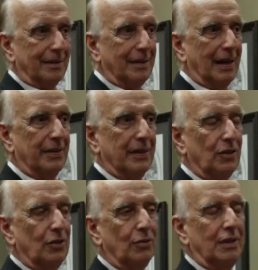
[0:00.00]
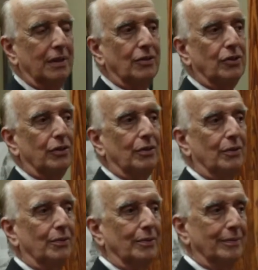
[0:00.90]
that I think you need
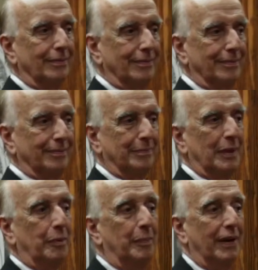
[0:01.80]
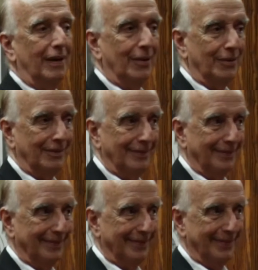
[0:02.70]
to be prepared
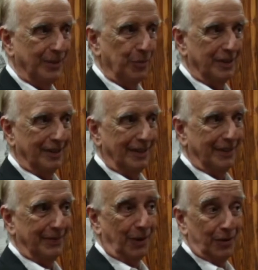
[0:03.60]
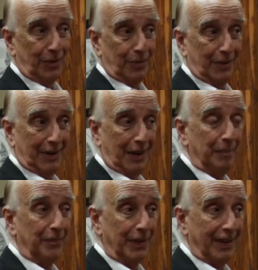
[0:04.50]
to receive. Are you
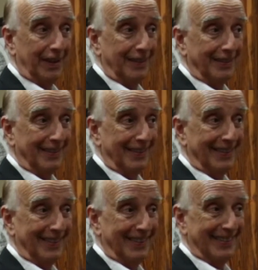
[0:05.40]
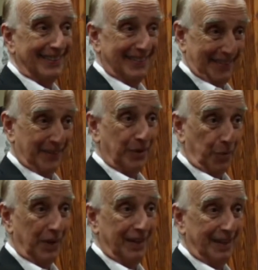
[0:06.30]
up for that? The
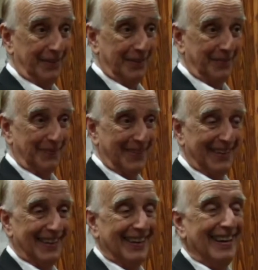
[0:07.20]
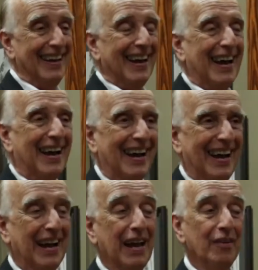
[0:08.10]
reading of it?
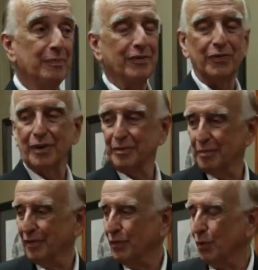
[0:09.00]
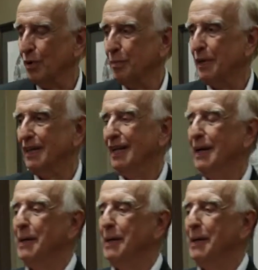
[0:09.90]
I have performed it before, but